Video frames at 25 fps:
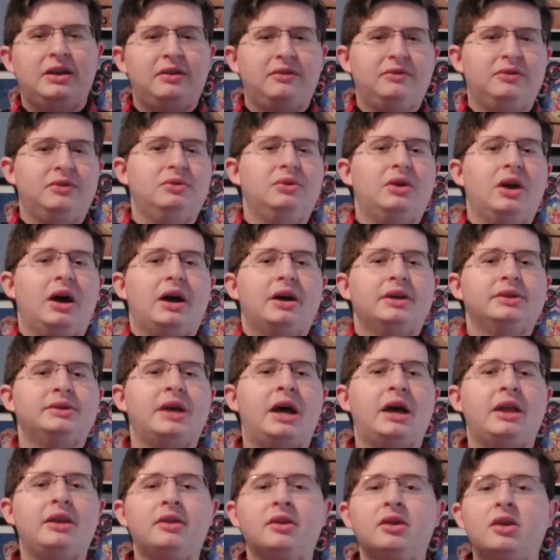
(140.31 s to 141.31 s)
you guys
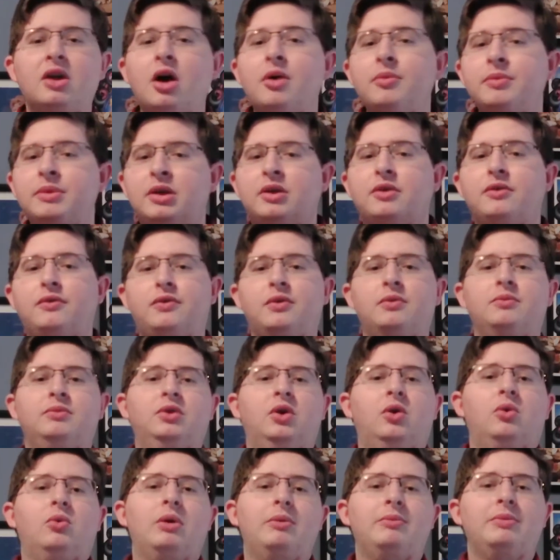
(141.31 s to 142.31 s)
hadn't come here from
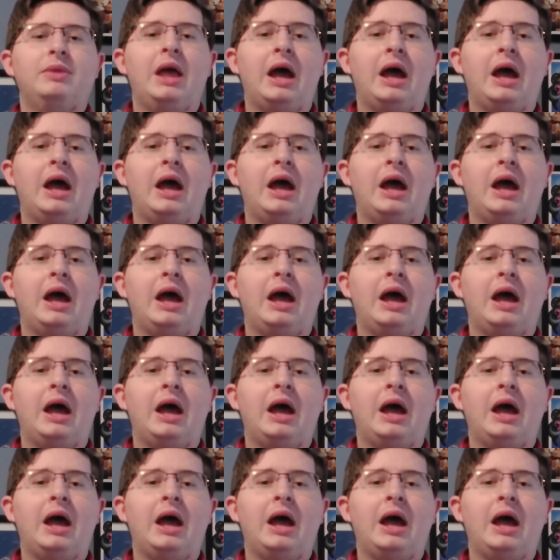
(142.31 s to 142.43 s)
Dole Whip